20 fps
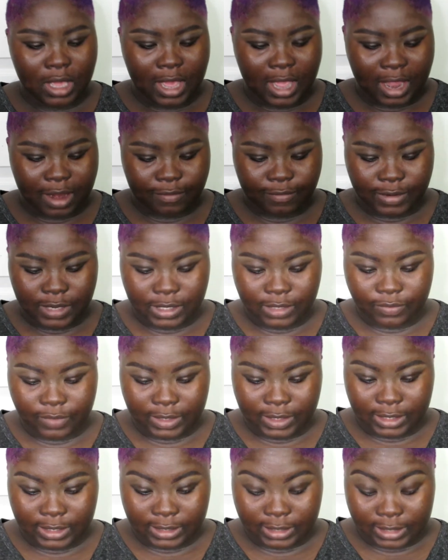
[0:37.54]
I
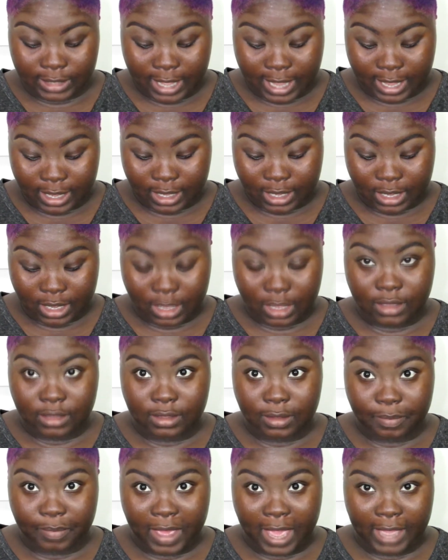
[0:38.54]
really like
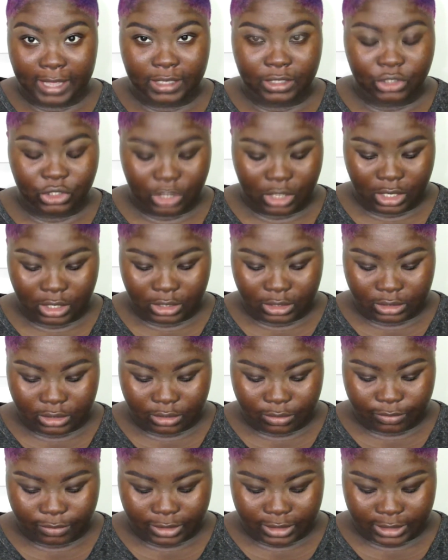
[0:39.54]
the packaging.
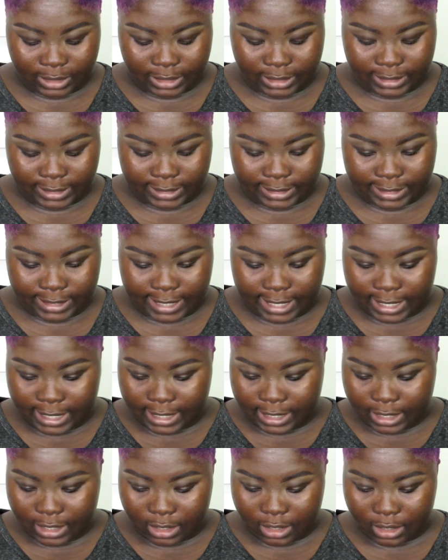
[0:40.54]
It's really sleek.
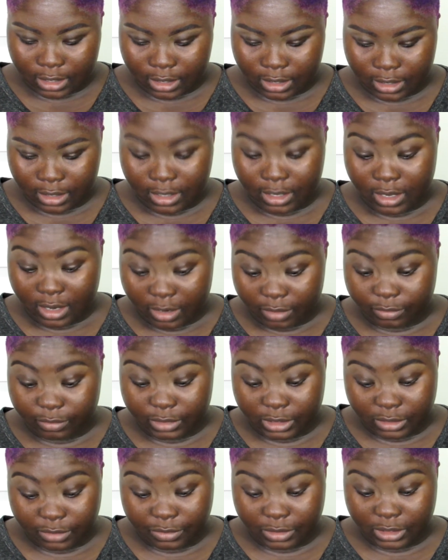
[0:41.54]
I
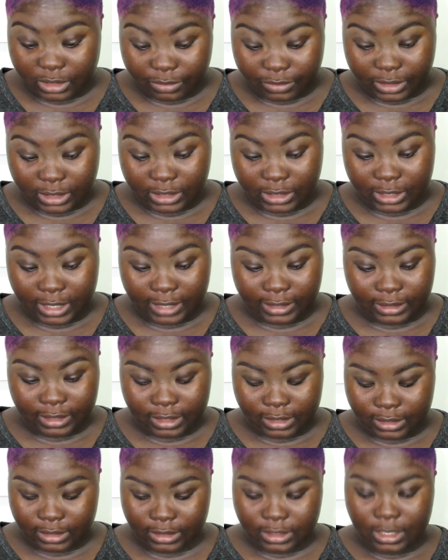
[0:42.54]
really like
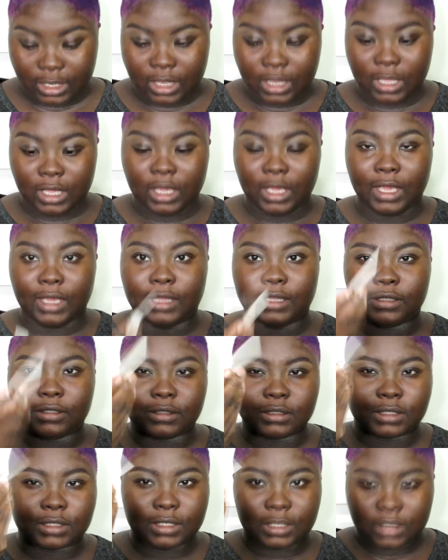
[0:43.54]
this. And
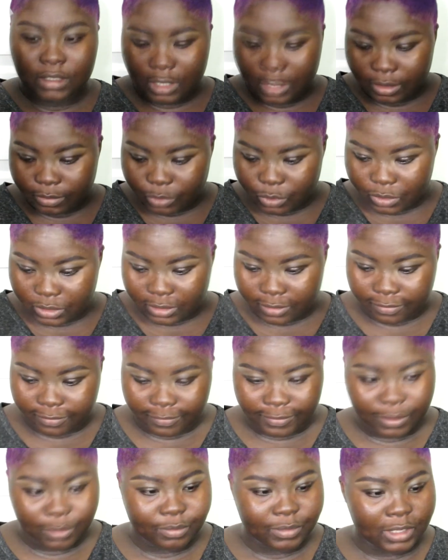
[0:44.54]
it comes with the
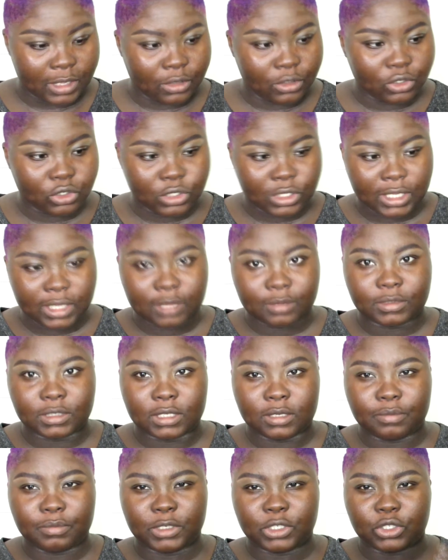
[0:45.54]
film that usually comes
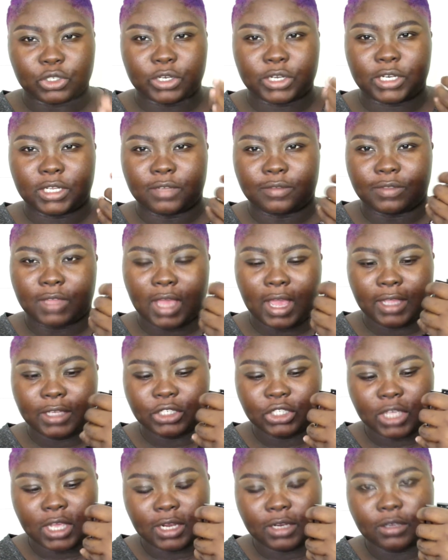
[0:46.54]
in majority of the
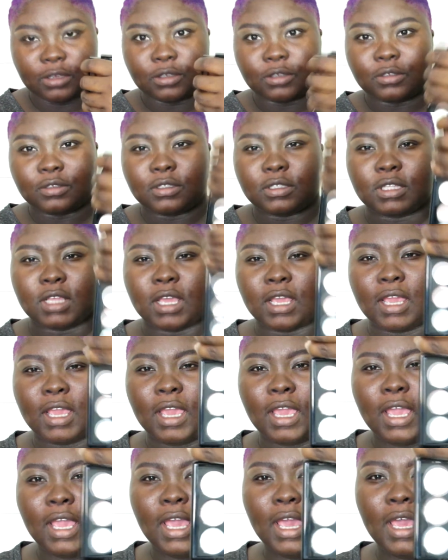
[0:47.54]
eyeshadows.
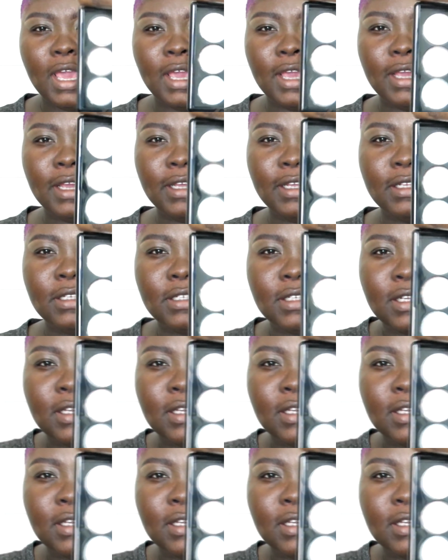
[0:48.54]
And